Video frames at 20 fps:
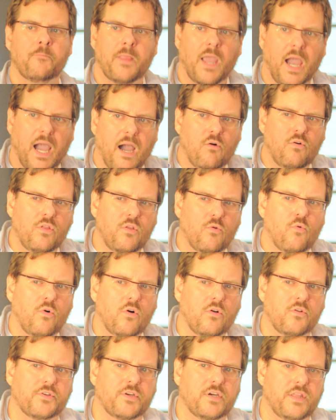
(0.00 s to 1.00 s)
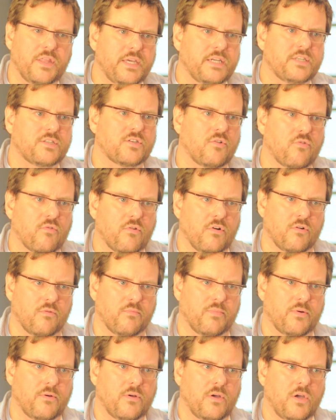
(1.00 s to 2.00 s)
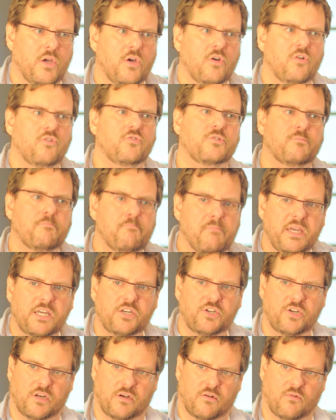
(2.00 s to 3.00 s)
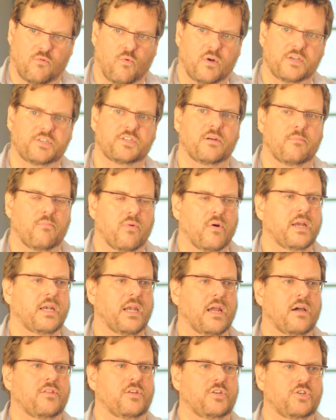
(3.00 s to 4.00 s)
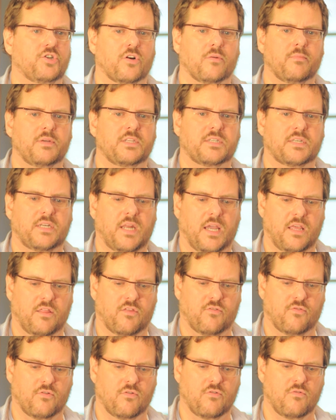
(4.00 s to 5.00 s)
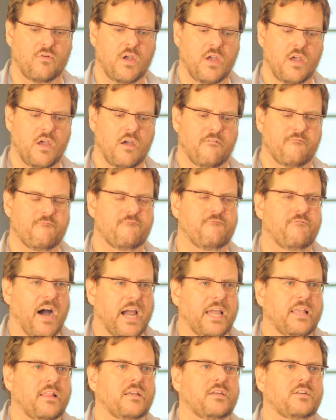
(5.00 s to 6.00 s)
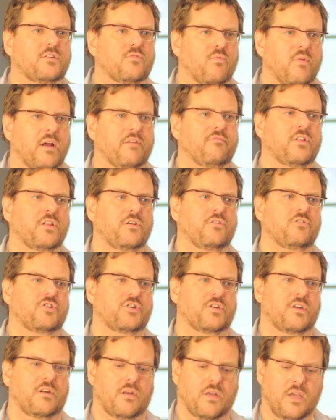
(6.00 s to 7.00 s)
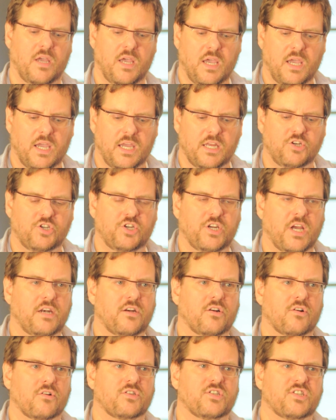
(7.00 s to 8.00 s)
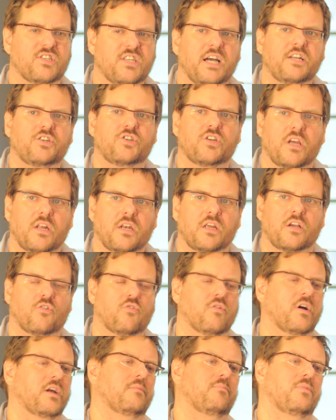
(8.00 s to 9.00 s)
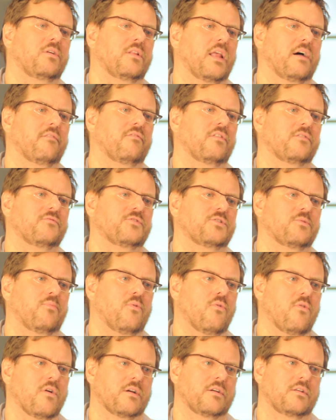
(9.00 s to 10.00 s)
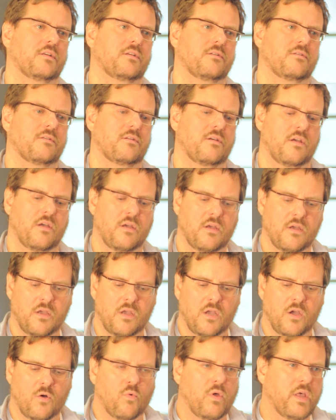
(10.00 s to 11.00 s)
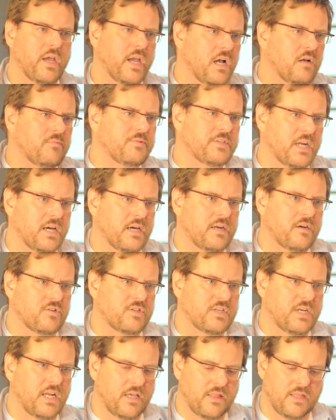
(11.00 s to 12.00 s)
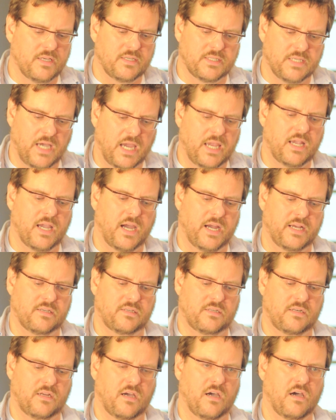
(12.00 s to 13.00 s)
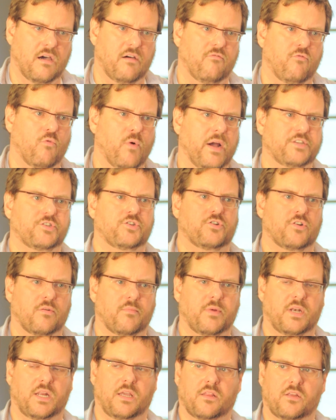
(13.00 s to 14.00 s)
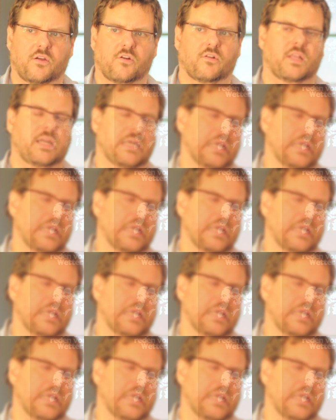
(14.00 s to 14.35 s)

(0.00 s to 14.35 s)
How in the world could this group, whose mission was to bring down the German state through violent revolution, engender such an incredible level of support? Well, it helps to understand the zeitgeist of West Germany in the early